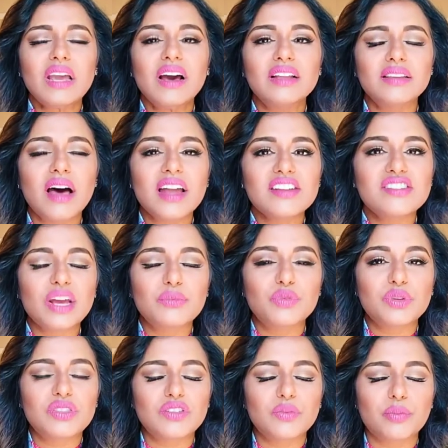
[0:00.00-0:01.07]
A lot of times
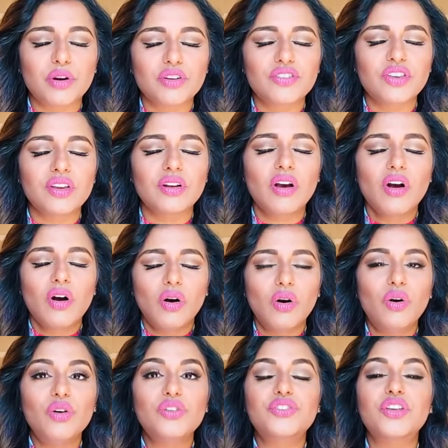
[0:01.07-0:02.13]
with this person
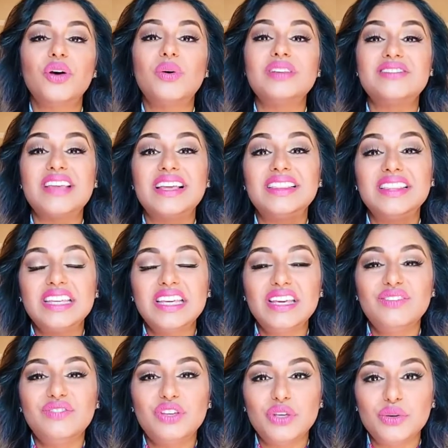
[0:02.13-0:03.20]
also is they
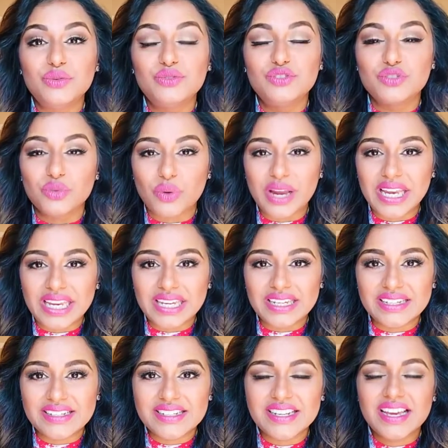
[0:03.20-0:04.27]
leave you
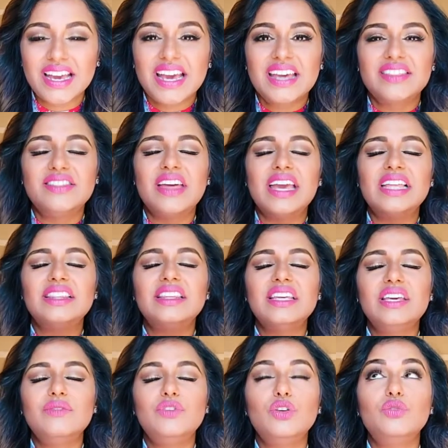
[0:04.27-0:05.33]
drained. They
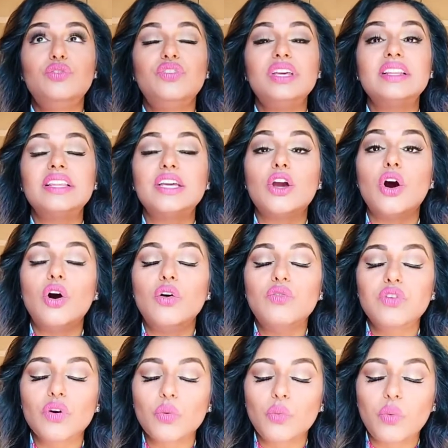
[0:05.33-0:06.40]
leave you feeling
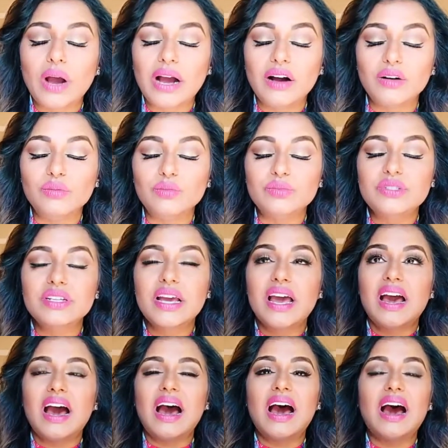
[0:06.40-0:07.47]
overwhelmed
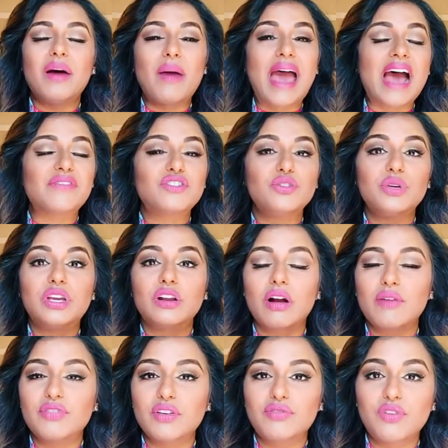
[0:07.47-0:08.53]
uh, after you get
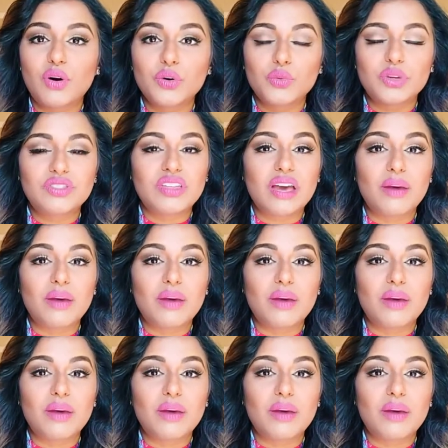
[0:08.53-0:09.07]
off the phone with